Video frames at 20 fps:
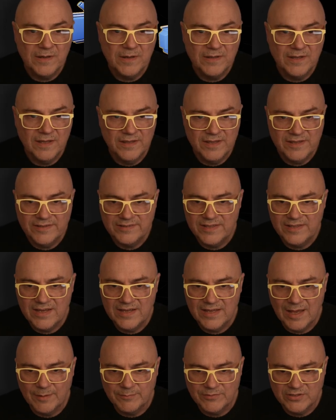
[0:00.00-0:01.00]
that this scene
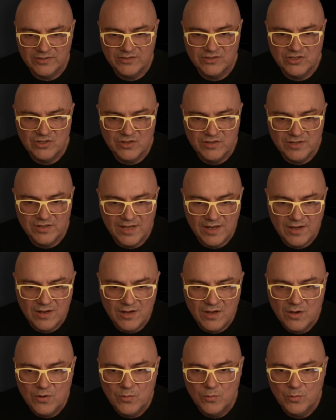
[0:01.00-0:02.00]
capture 2D
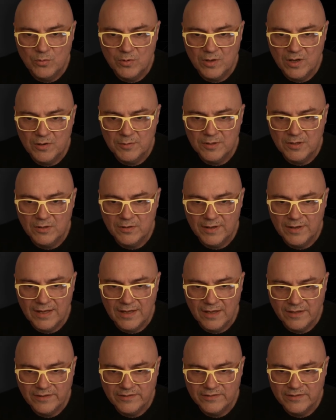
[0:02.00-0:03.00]
will go along
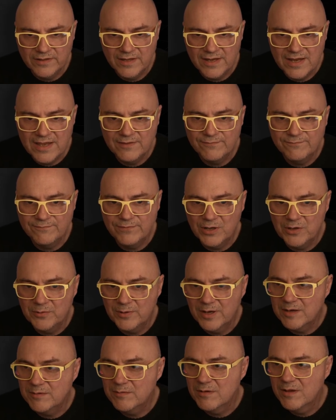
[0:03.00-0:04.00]
here. So he's
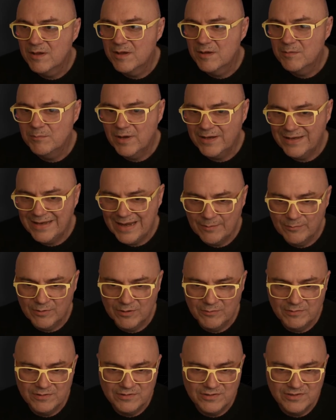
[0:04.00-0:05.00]
following my camera,
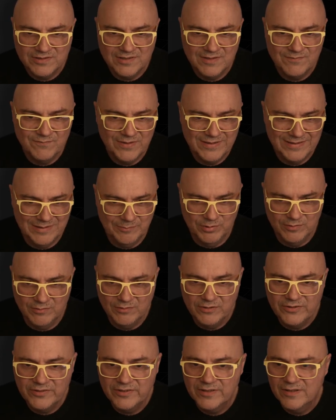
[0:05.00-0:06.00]
which is
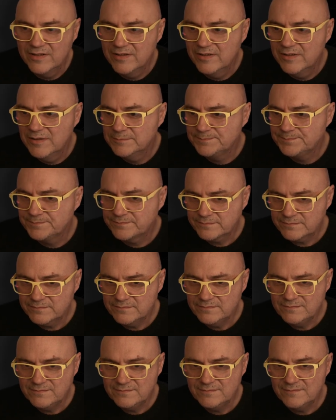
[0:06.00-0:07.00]
invisibles,
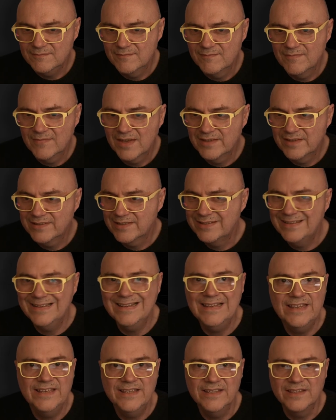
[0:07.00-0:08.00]
because I
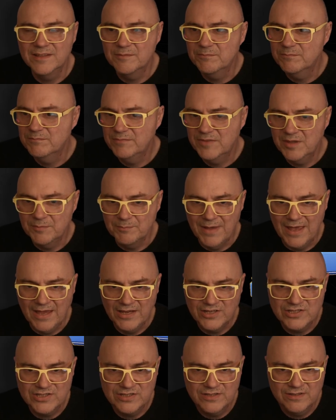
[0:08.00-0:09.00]
deleted the
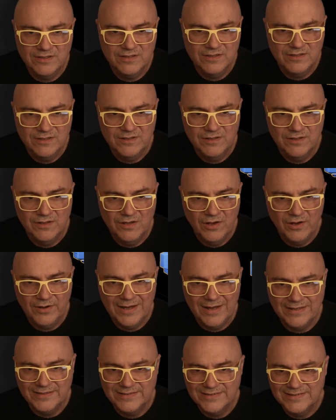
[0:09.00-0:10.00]
mesh.
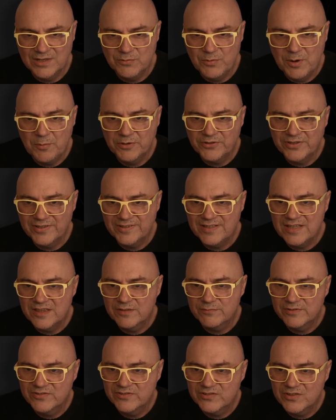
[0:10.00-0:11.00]
Okay, so we want to see the
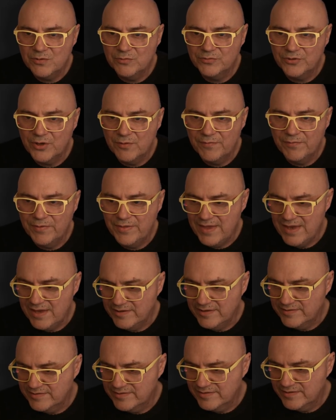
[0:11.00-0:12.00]
result of
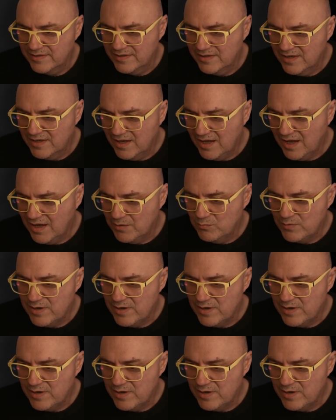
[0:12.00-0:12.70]
this, and we